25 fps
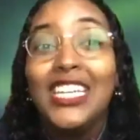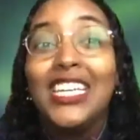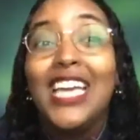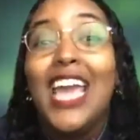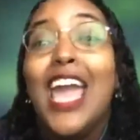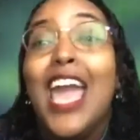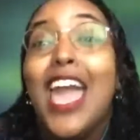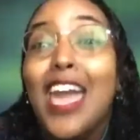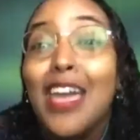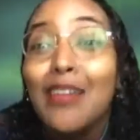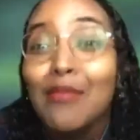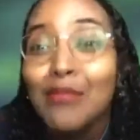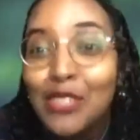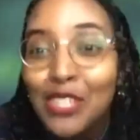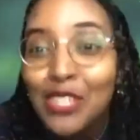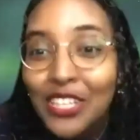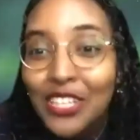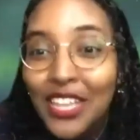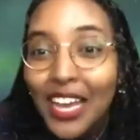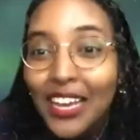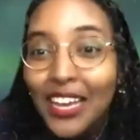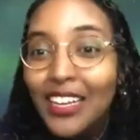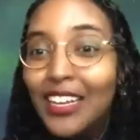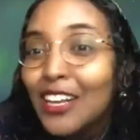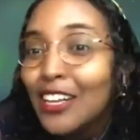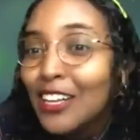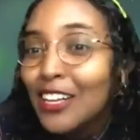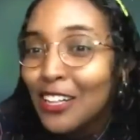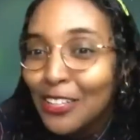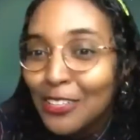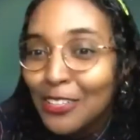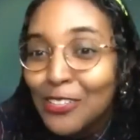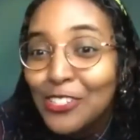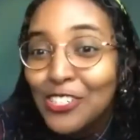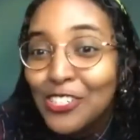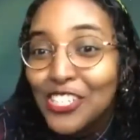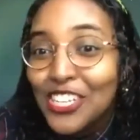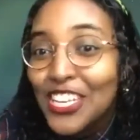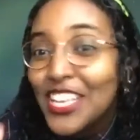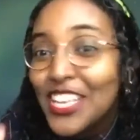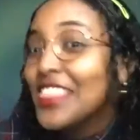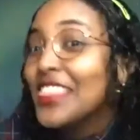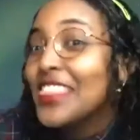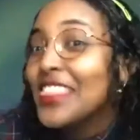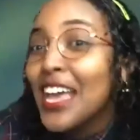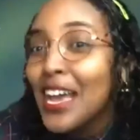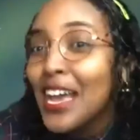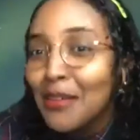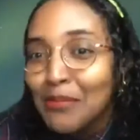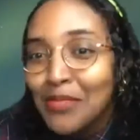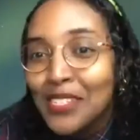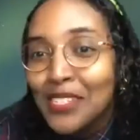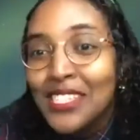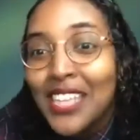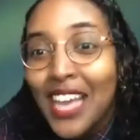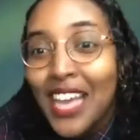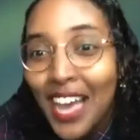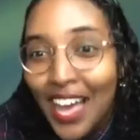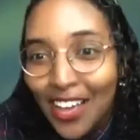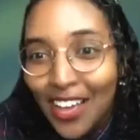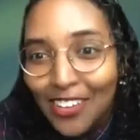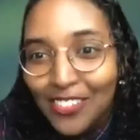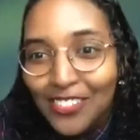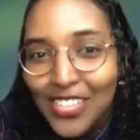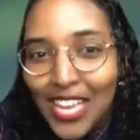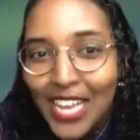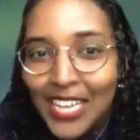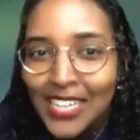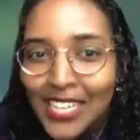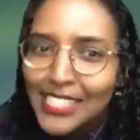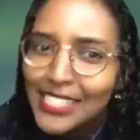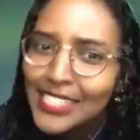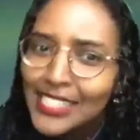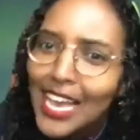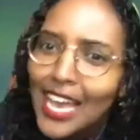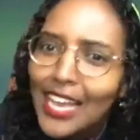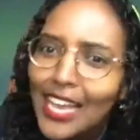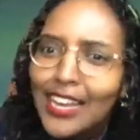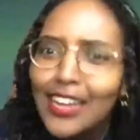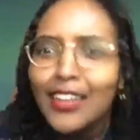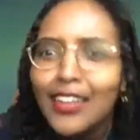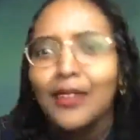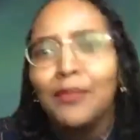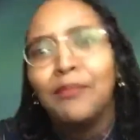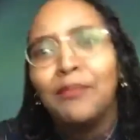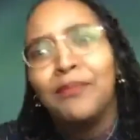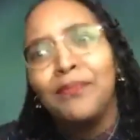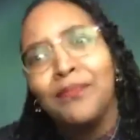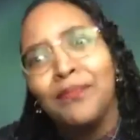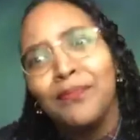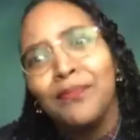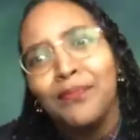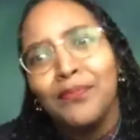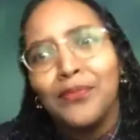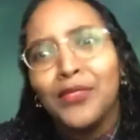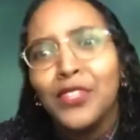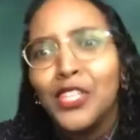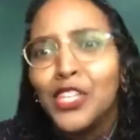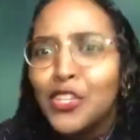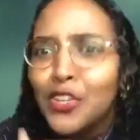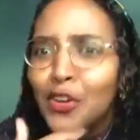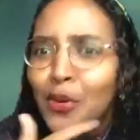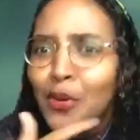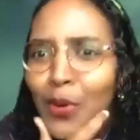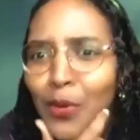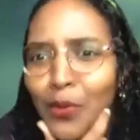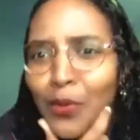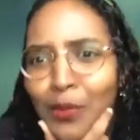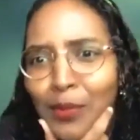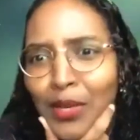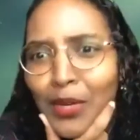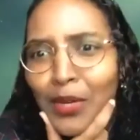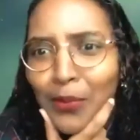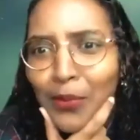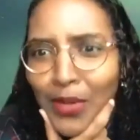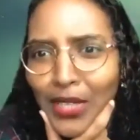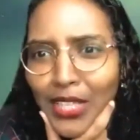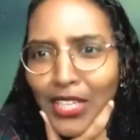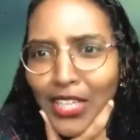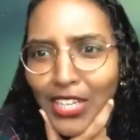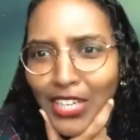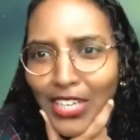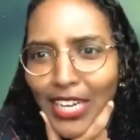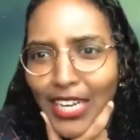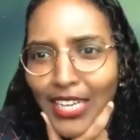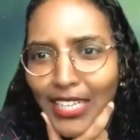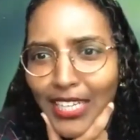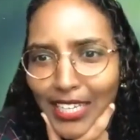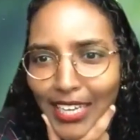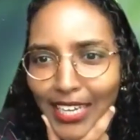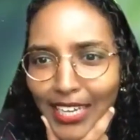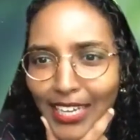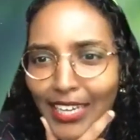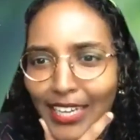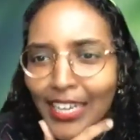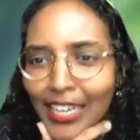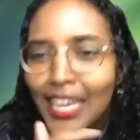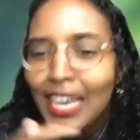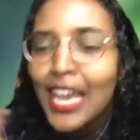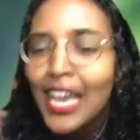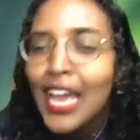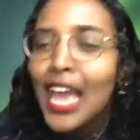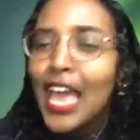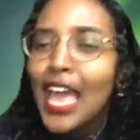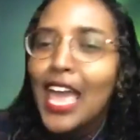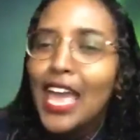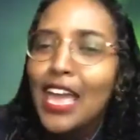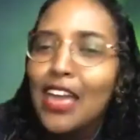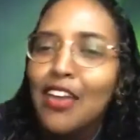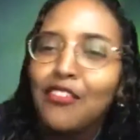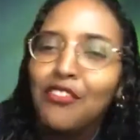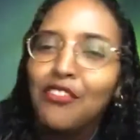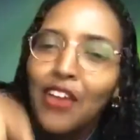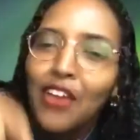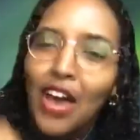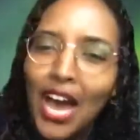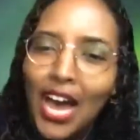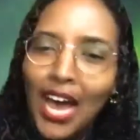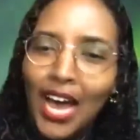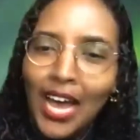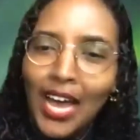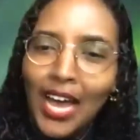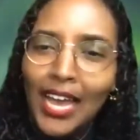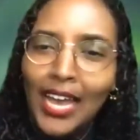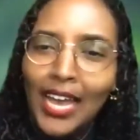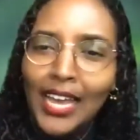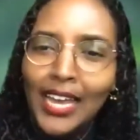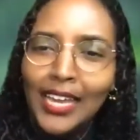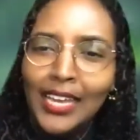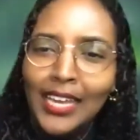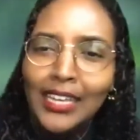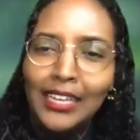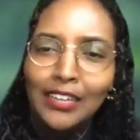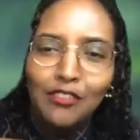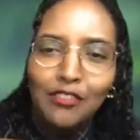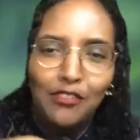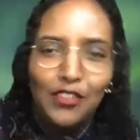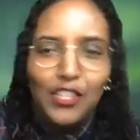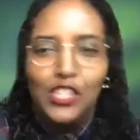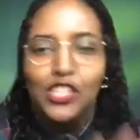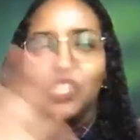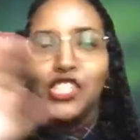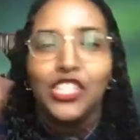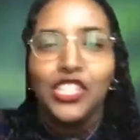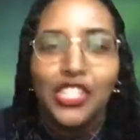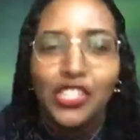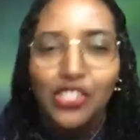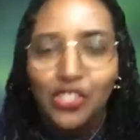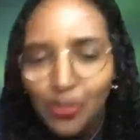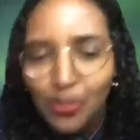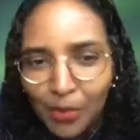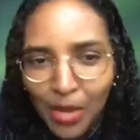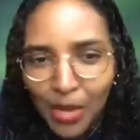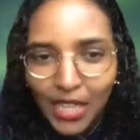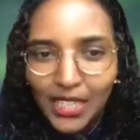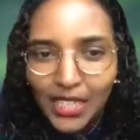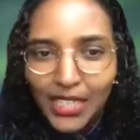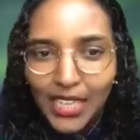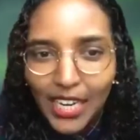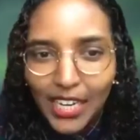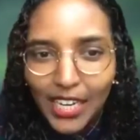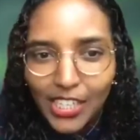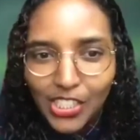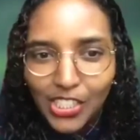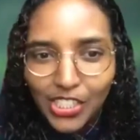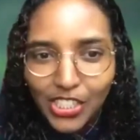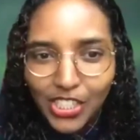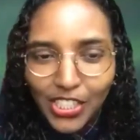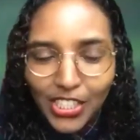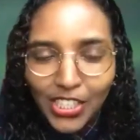came to that conclusion themselves and decided, you know what would be a really good idea? If I featured a Somali character